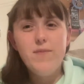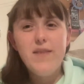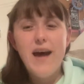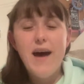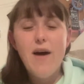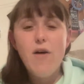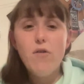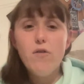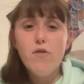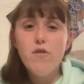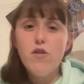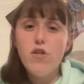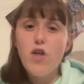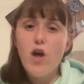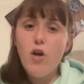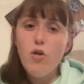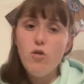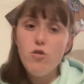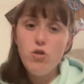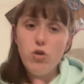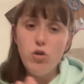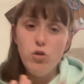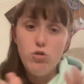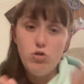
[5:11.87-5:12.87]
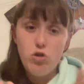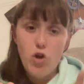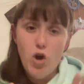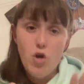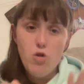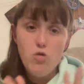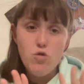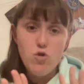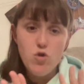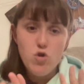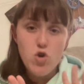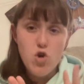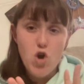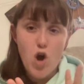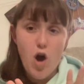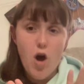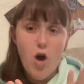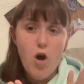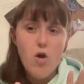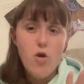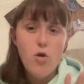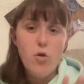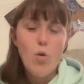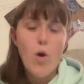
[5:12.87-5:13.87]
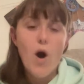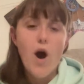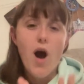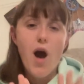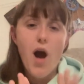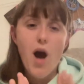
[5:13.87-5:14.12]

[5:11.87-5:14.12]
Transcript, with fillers: Now, for those who don't know,